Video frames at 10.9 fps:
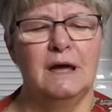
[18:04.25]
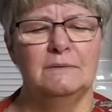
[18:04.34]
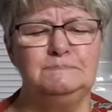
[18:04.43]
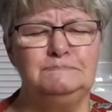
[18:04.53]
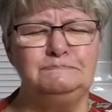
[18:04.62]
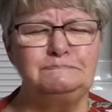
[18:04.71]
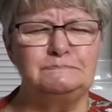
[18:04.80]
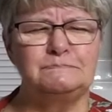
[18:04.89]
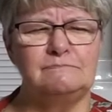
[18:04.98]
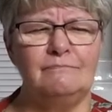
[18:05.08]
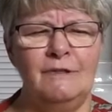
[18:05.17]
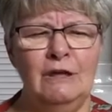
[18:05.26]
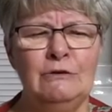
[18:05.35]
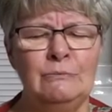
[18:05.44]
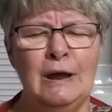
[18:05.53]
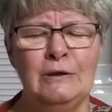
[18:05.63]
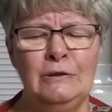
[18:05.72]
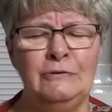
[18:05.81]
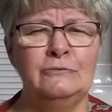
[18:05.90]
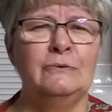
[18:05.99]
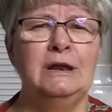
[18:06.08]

Um, they're regular three